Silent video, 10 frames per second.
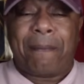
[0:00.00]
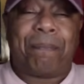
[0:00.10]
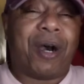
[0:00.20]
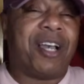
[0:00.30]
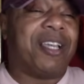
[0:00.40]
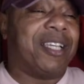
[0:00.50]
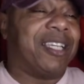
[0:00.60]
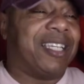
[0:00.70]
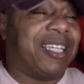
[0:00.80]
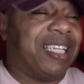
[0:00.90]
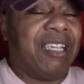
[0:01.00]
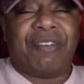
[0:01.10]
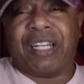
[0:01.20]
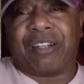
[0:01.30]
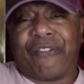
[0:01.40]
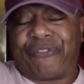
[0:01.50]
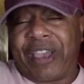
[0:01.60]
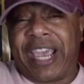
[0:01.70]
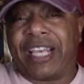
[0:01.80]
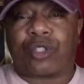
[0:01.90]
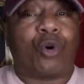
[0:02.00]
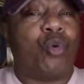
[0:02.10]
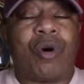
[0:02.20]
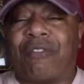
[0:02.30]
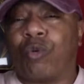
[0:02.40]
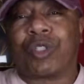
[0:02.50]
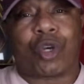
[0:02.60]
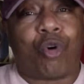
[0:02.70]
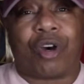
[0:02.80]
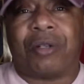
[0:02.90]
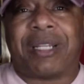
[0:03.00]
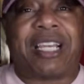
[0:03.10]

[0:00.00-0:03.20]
But even the feds or whoever was on him,